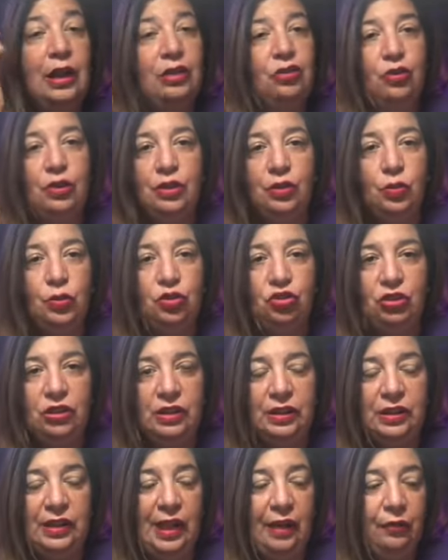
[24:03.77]
that your intuition
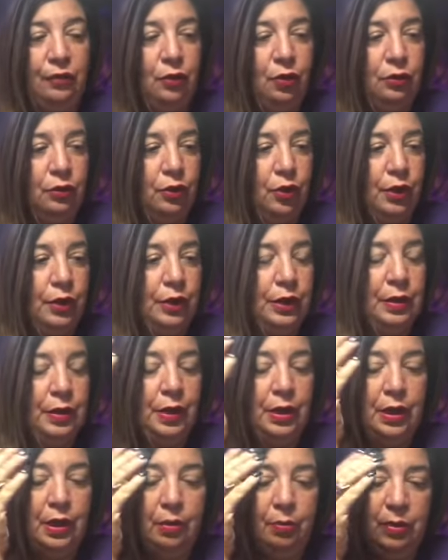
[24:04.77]
is never on target,
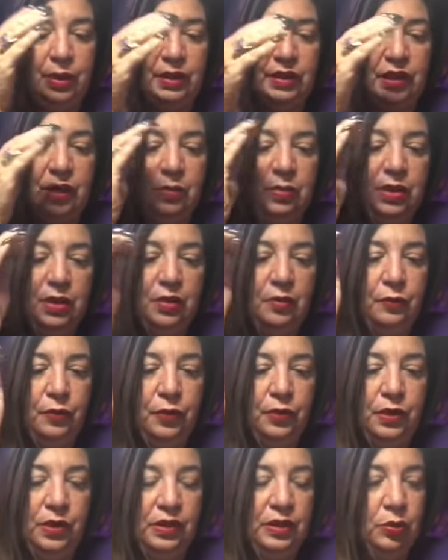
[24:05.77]
but it's going to be
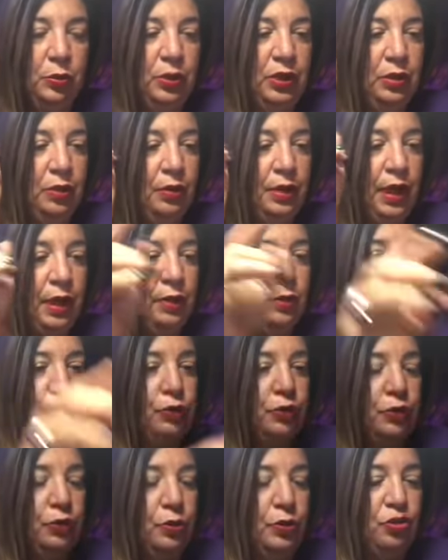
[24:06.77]
different this week, okay?
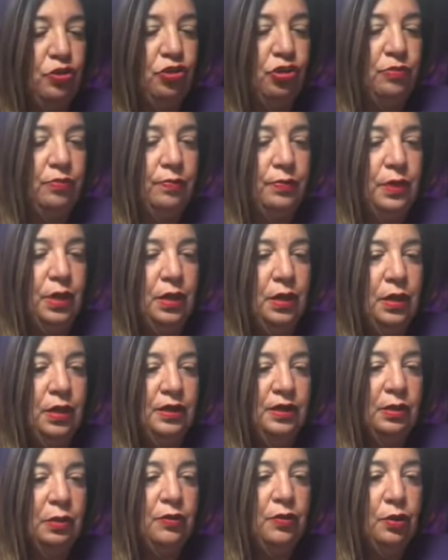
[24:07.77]
Your intuition.
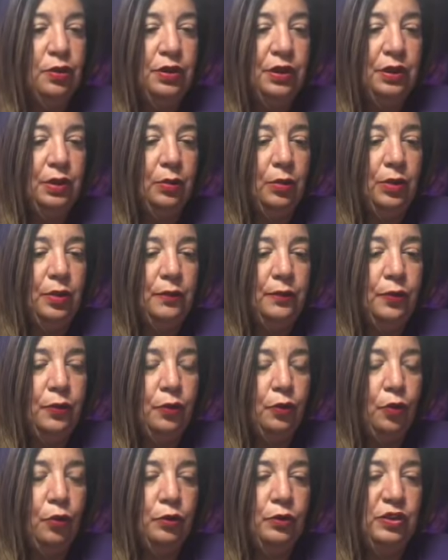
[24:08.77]
Some of you are dealing with a
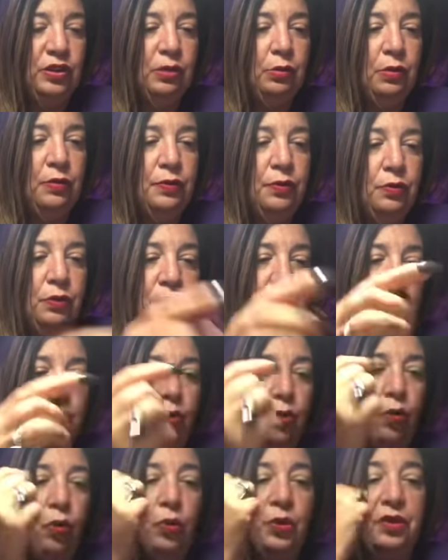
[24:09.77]
Virgo. Some of you need
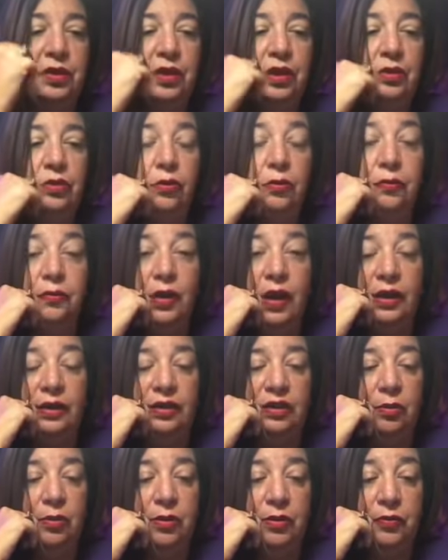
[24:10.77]
to go within to find
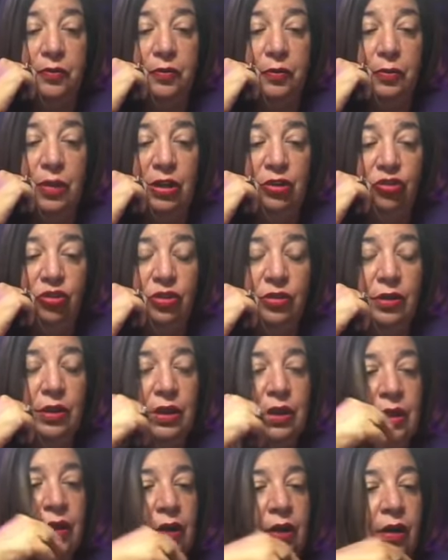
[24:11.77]
some information.
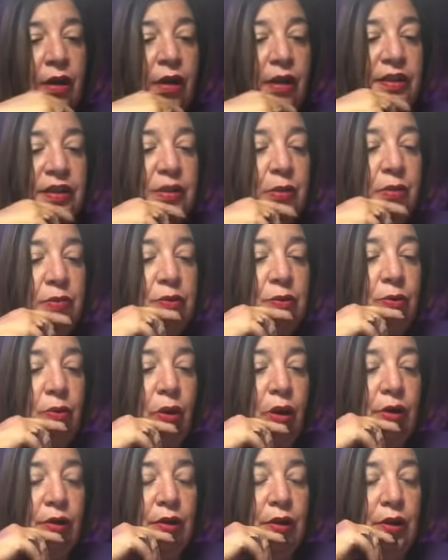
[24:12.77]
Uh, some of you
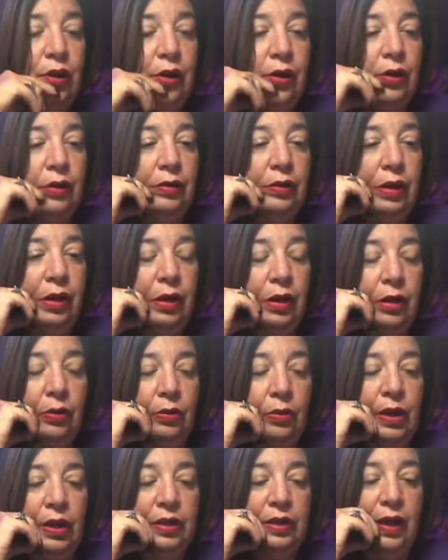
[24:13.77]
are, are uh,
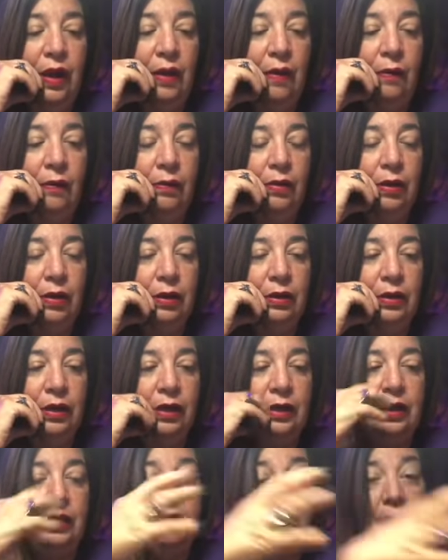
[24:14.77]
right now uh,
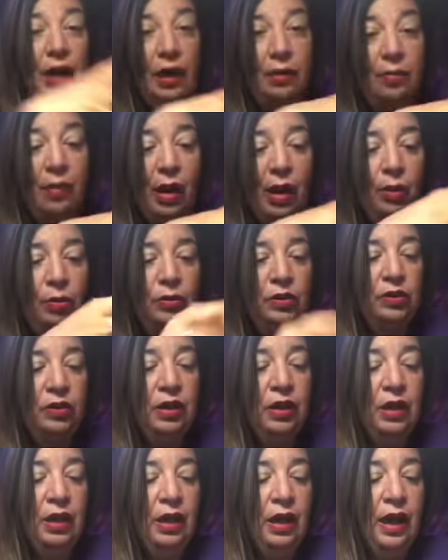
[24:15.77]
taking time out,
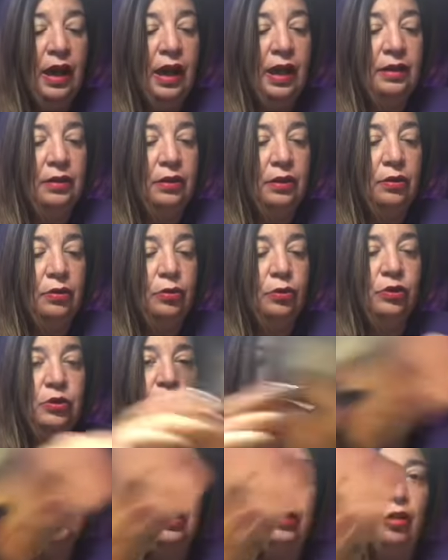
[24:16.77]
and there's
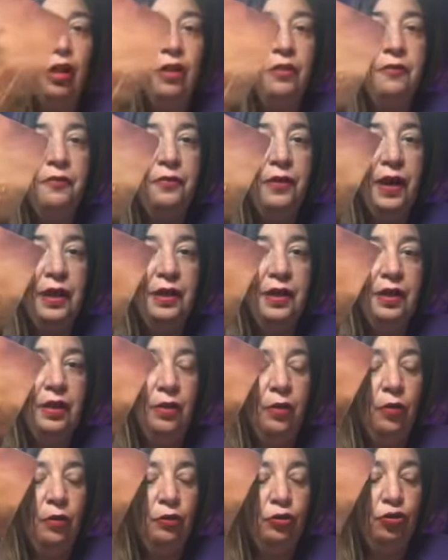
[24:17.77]
been a lot of fighting
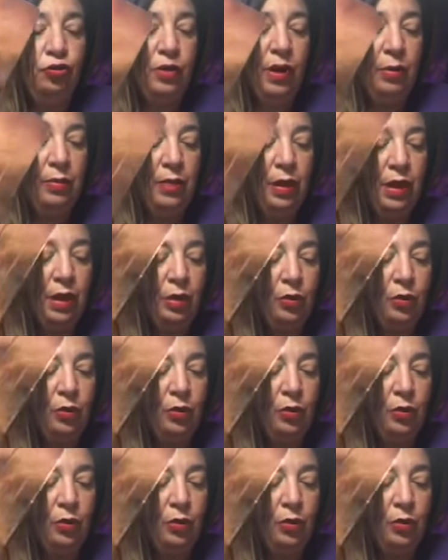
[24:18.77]
or drama